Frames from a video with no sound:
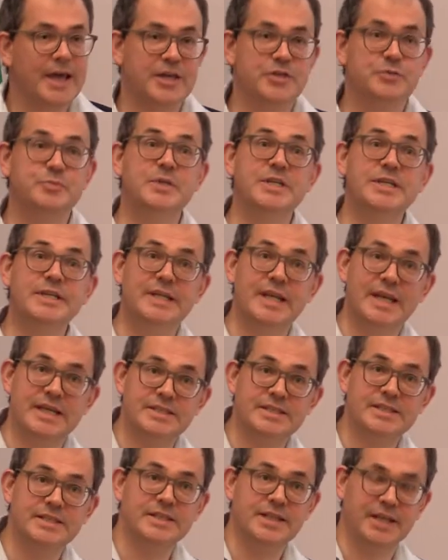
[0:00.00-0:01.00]
has been
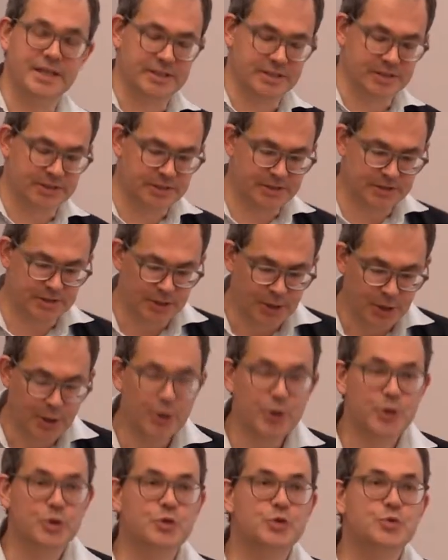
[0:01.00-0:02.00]
designated
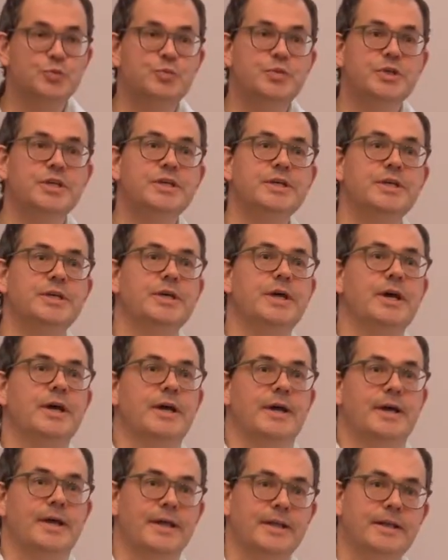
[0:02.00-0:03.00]
to be
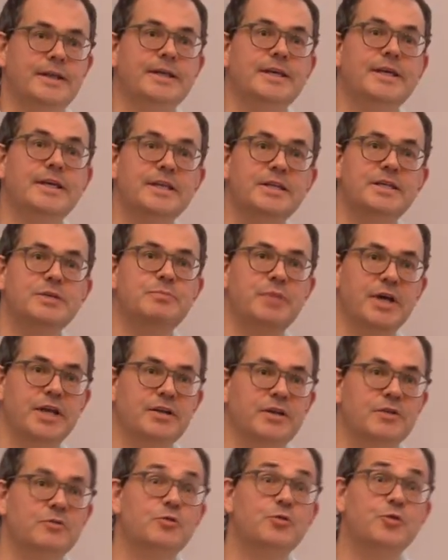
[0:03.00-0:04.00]
the
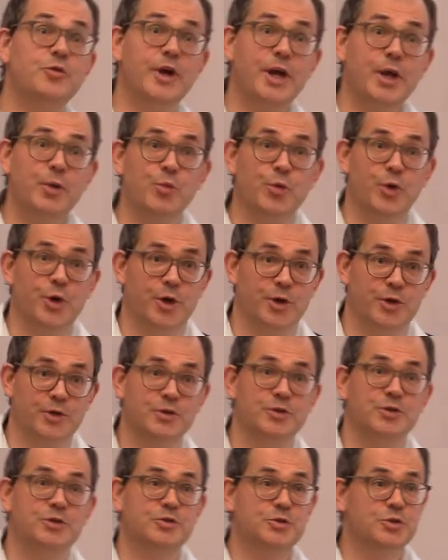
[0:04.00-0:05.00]
independent
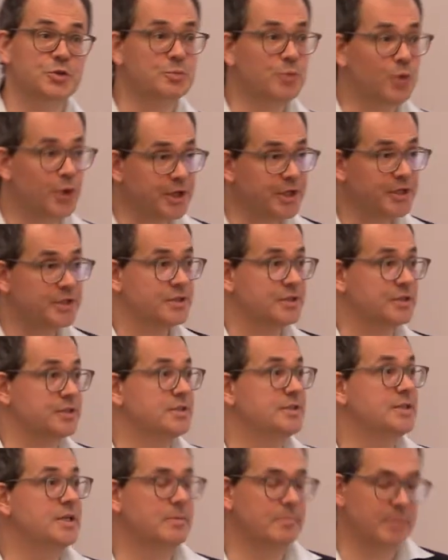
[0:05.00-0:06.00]
framework to
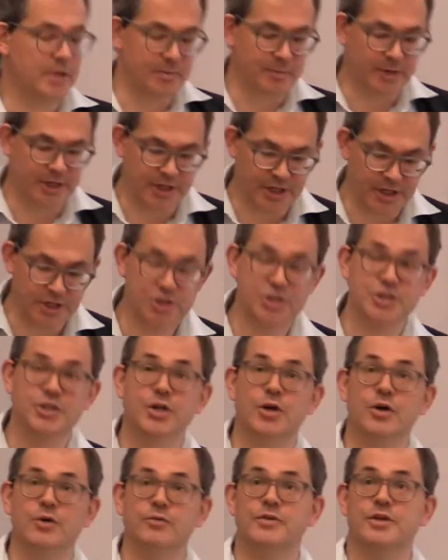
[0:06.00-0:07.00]
monitor the
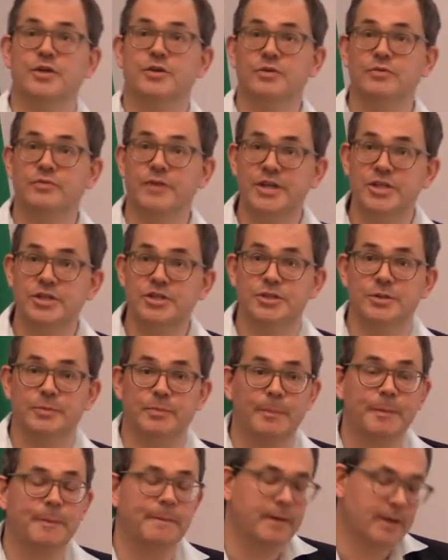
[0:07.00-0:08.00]
implementation of the
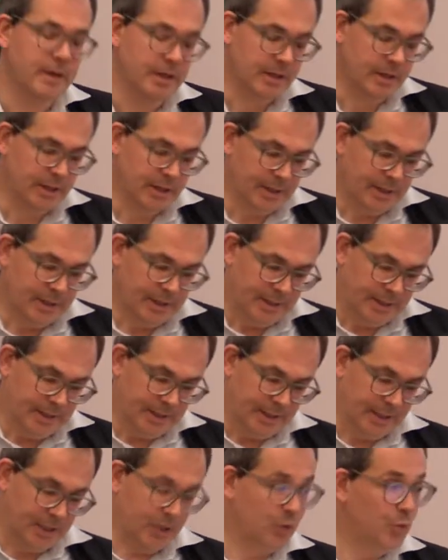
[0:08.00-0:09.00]
convention.
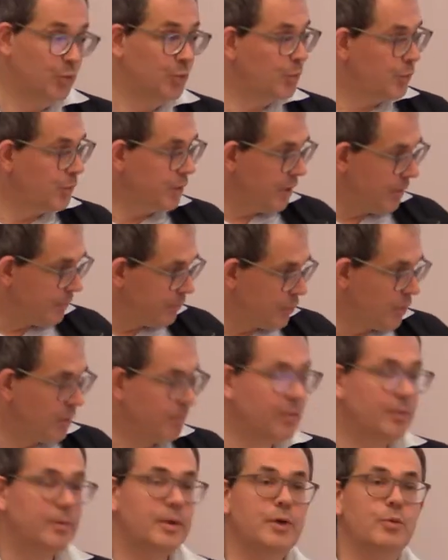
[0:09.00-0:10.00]
And we are
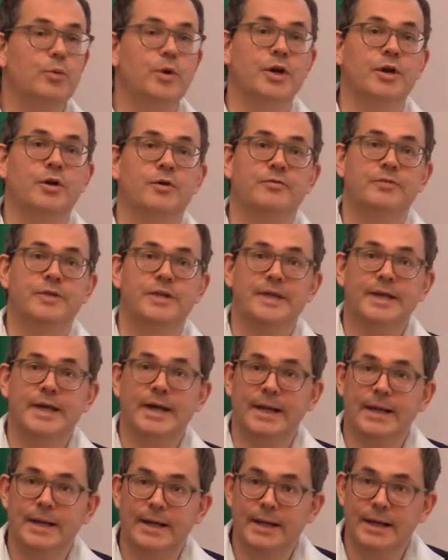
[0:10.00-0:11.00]
probably one of the
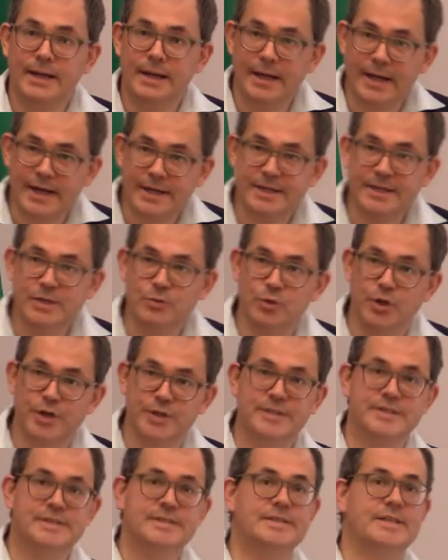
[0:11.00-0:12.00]
lucky
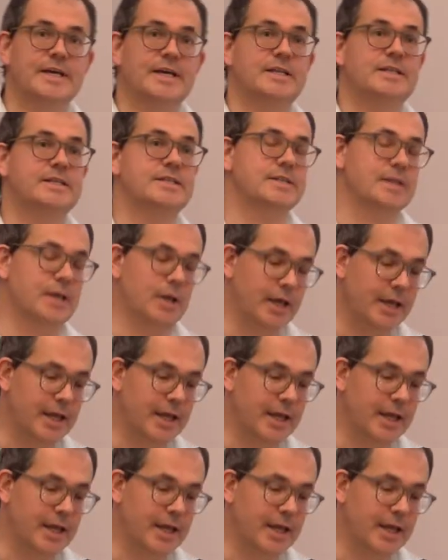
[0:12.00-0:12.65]
ones that,